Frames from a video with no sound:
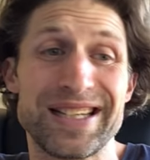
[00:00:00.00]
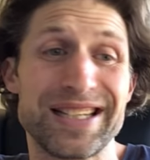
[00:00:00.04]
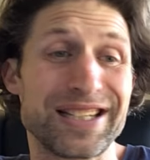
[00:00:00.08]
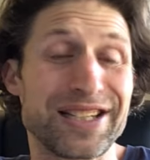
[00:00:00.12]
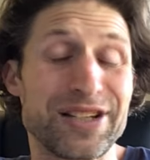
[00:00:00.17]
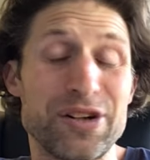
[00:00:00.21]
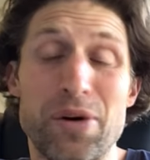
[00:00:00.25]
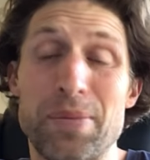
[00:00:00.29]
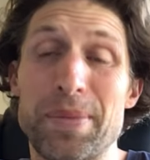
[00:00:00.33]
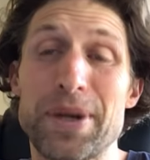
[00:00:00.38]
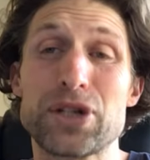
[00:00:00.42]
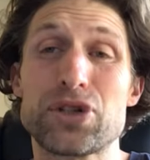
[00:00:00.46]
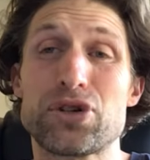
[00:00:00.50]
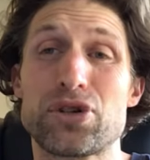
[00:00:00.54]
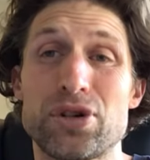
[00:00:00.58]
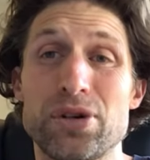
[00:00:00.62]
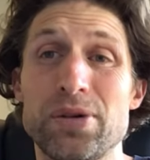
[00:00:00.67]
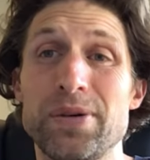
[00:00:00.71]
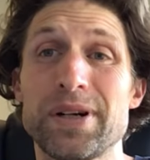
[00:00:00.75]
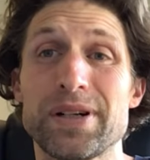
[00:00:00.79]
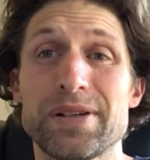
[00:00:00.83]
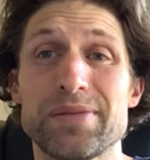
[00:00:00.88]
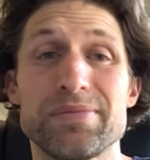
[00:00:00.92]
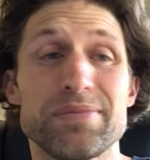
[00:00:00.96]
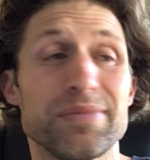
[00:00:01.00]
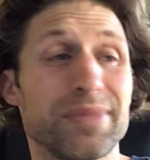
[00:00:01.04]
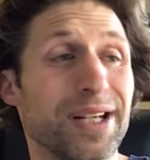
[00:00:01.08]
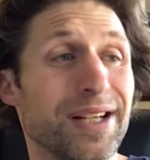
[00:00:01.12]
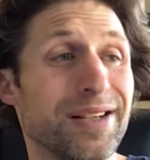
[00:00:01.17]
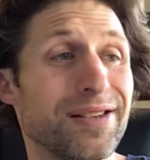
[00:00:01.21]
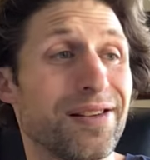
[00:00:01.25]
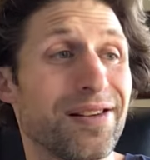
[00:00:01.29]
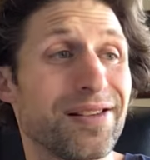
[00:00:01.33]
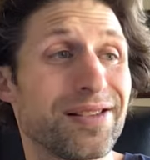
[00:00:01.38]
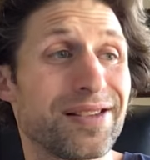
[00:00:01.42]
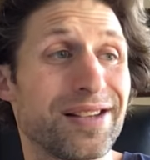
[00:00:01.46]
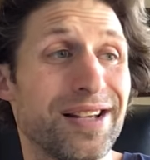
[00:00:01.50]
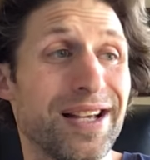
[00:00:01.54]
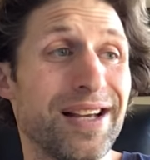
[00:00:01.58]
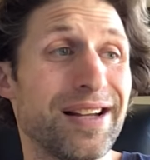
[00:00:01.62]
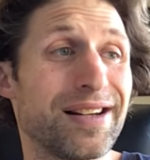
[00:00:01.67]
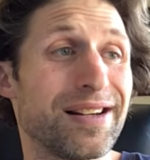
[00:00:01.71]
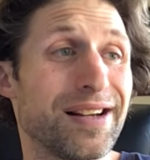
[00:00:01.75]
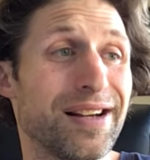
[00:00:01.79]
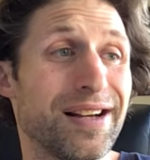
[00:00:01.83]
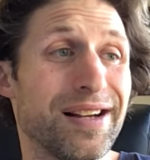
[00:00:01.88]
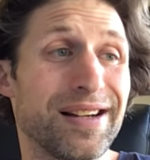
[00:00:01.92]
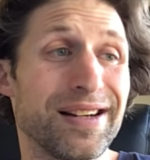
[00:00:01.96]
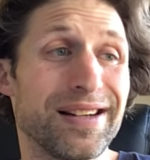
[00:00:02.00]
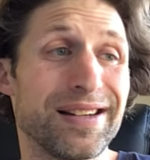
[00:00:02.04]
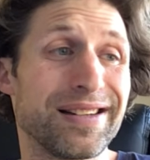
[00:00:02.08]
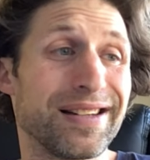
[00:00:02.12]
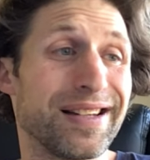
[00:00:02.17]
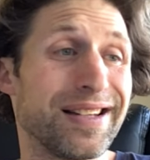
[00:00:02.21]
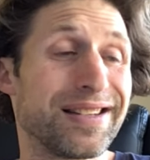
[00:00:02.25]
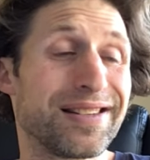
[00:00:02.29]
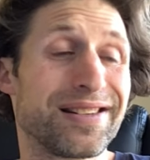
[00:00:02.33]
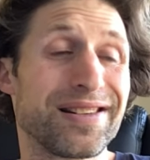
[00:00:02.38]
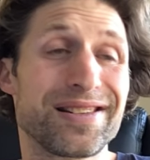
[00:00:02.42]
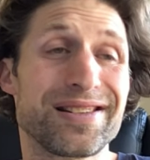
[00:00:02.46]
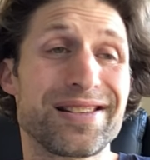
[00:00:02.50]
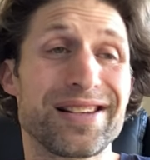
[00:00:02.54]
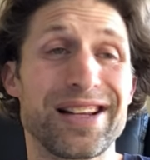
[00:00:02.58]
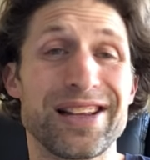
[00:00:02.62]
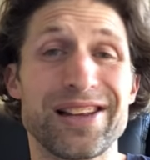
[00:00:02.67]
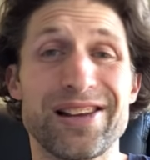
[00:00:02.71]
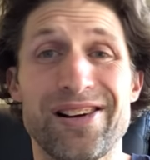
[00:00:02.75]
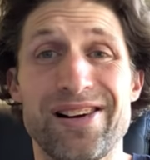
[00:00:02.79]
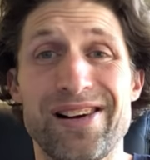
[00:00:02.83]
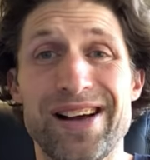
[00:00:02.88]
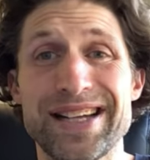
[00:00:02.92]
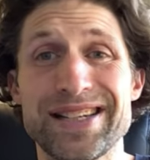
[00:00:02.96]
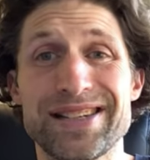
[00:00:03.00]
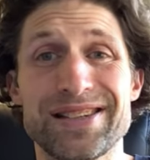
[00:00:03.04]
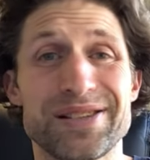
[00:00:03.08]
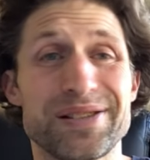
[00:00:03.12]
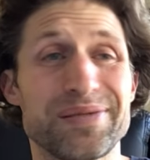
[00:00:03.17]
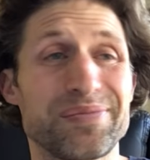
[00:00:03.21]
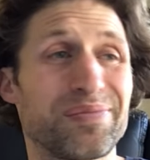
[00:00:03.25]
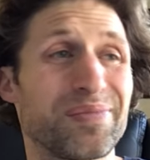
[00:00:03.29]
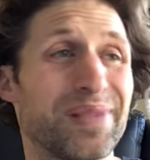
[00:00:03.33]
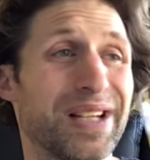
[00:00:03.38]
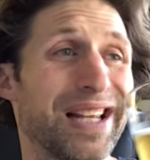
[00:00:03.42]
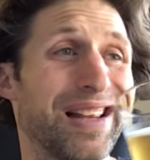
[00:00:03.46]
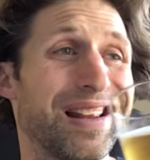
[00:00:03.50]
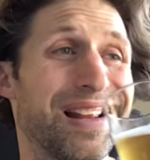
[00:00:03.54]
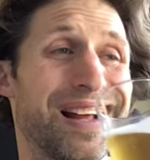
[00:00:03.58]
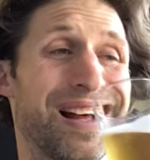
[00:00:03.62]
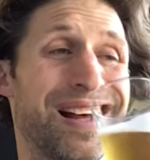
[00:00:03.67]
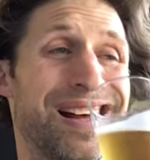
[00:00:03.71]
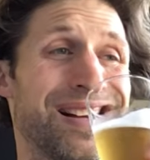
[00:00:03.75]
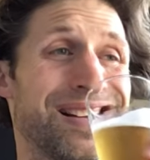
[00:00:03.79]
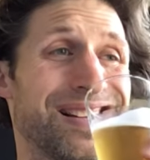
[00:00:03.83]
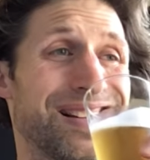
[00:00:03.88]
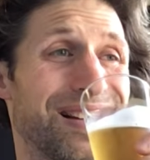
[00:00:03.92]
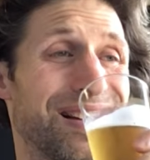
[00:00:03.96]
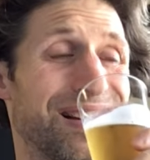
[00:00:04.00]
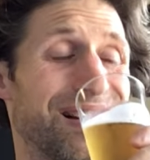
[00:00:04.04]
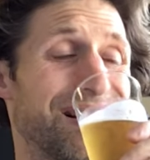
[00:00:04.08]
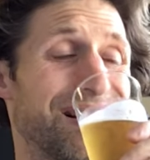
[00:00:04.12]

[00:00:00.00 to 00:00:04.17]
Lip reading: not much to it. As I said, it's just a light lager.